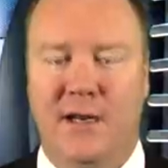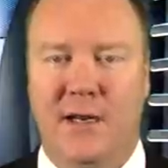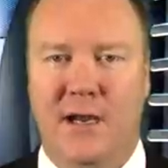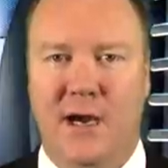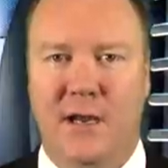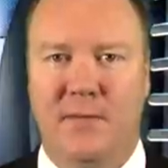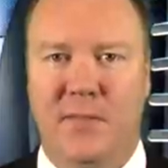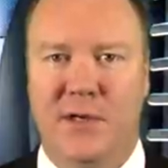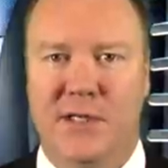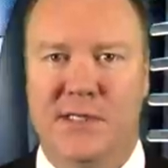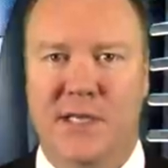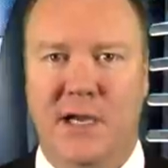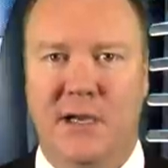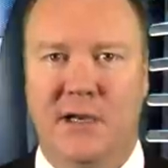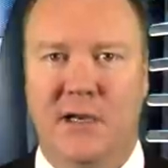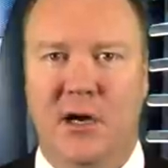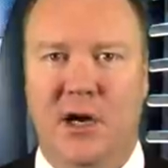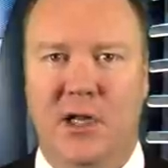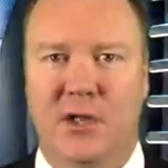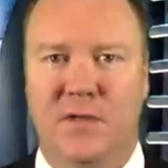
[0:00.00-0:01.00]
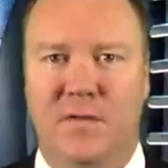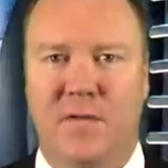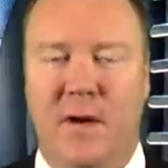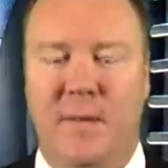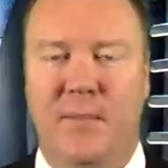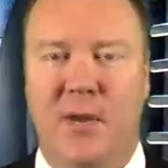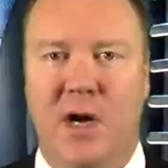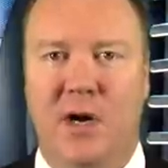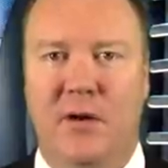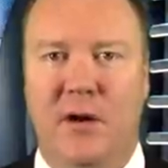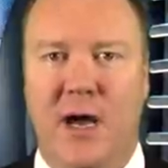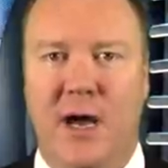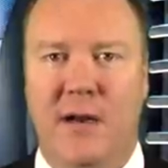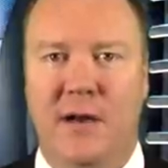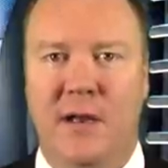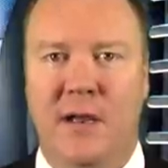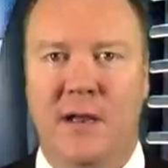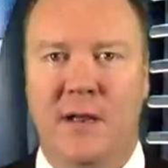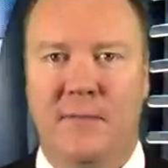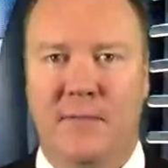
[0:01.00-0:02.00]
89% college football
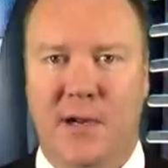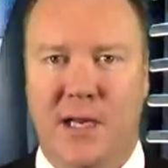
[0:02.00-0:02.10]
run,